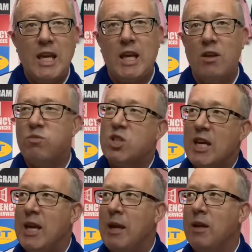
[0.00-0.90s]

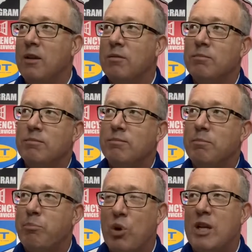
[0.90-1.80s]
seeing
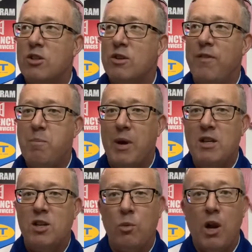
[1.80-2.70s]
brilliant stuff in Ben
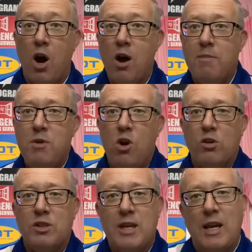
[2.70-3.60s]
Chilwell. I'm
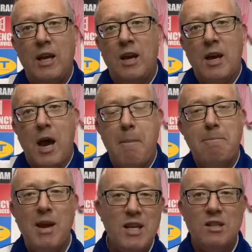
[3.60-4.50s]
not seeing
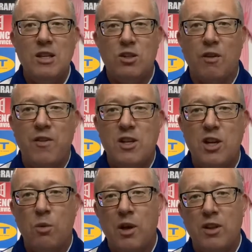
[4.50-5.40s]
amazing stuff in
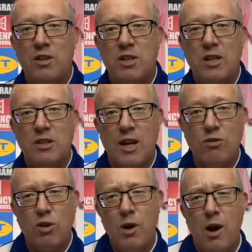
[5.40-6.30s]
Chilwell this season,
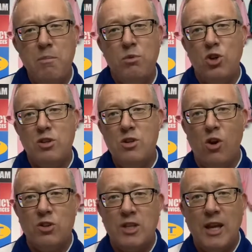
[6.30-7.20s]
Andrew. I'm just
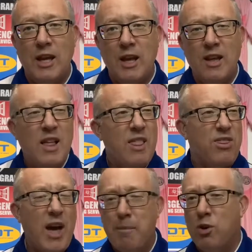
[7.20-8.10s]
not seeing
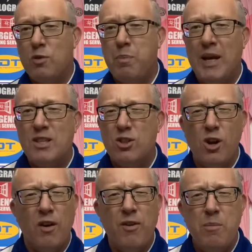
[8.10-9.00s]
that much bad
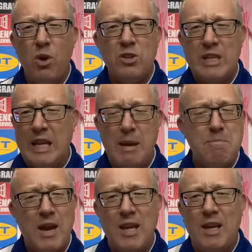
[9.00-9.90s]
stuff. I'm not seeing him
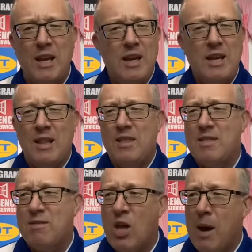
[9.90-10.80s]
make
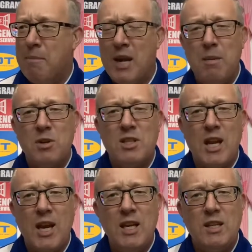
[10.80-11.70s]
that many
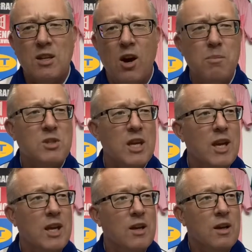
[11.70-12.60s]
mistakes.
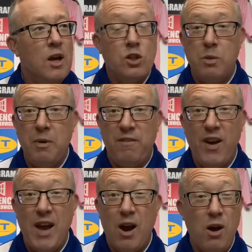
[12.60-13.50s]
To be
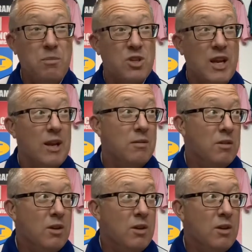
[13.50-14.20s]
fair, I'm seeing